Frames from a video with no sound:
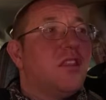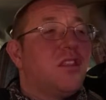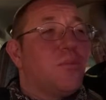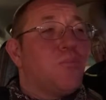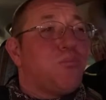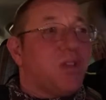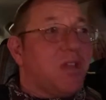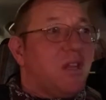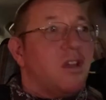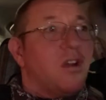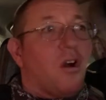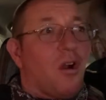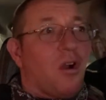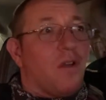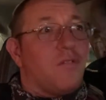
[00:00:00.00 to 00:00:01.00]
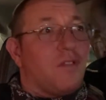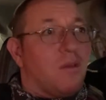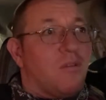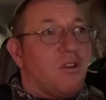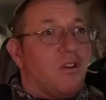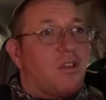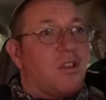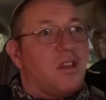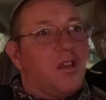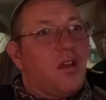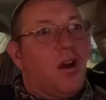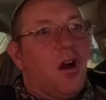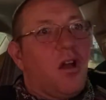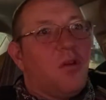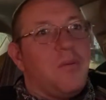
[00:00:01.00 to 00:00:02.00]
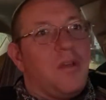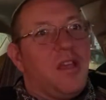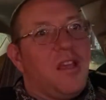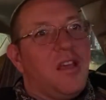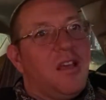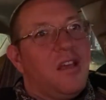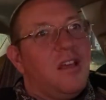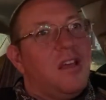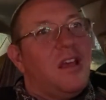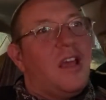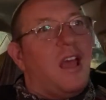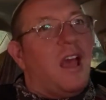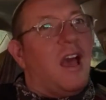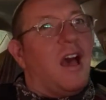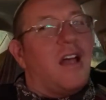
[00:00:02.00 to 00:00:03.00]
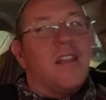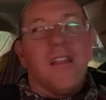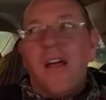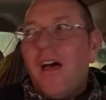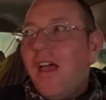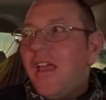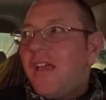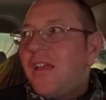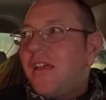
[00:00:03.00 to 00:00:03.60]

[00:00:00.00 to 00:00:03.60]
the beating heart of the American economy. And like,